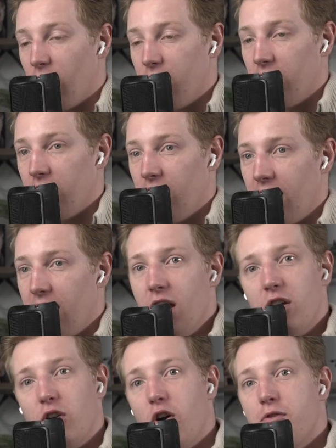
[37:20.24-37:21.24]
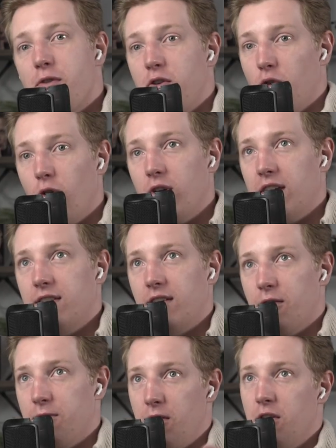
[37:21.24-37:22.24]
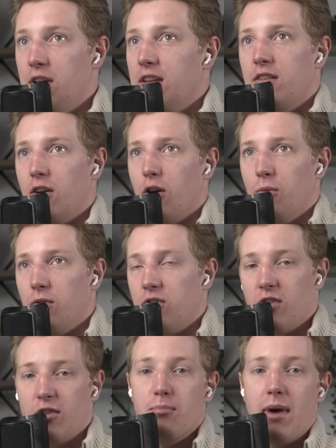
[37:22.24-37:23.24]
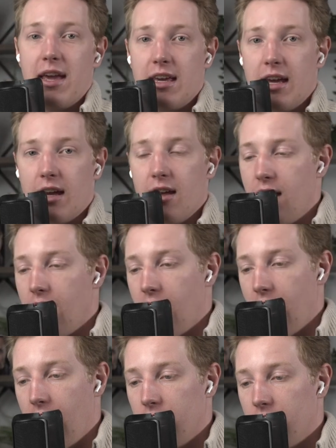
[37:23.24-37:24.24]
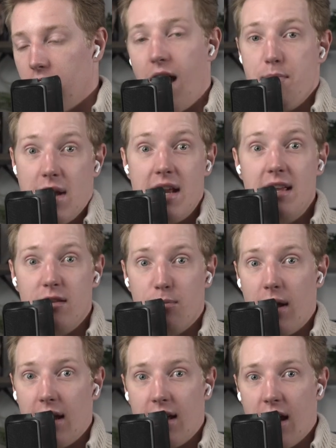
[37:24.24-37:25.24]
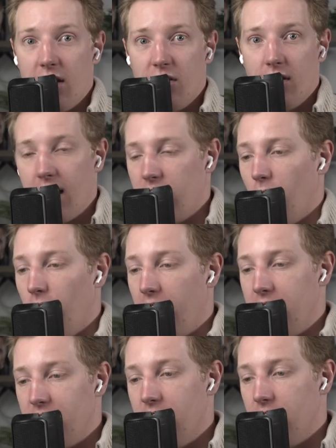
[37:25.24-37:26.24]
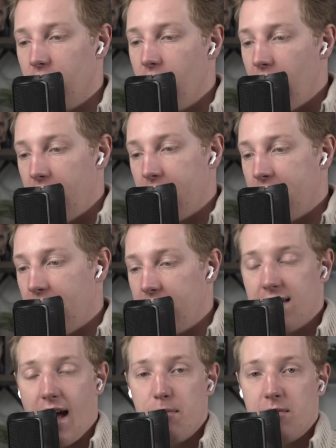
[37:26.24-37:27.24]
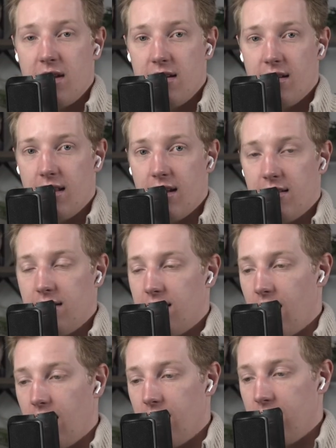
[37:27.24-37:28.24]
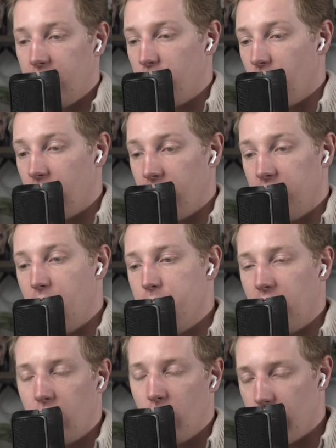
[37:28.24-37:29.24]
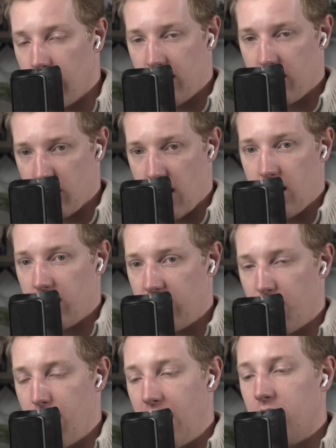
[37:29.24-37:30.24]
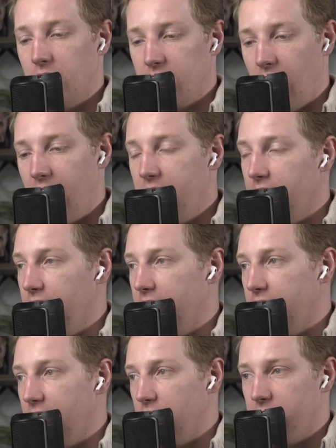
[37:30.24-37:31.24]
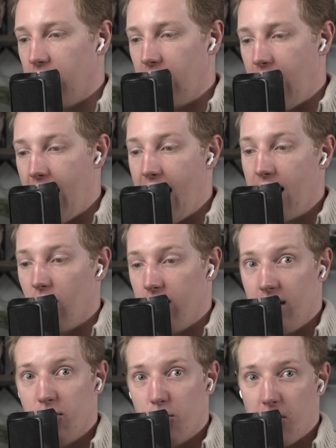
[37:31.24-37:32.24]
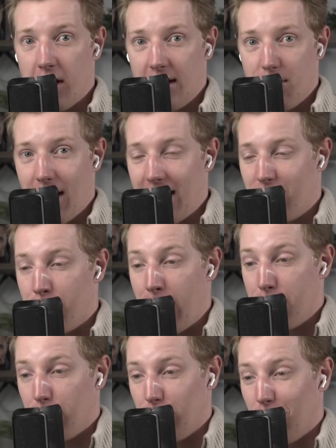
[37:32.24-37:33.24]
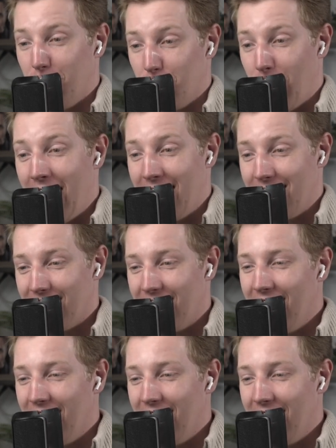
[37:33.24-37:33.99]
obviously Novo Nordisk a few years ago was just making diabetes medication. That's all they did. And then they tapped into this drug Ozempic or this drug semaglutide, and then they figured out, hang on, this really makes people lose weight.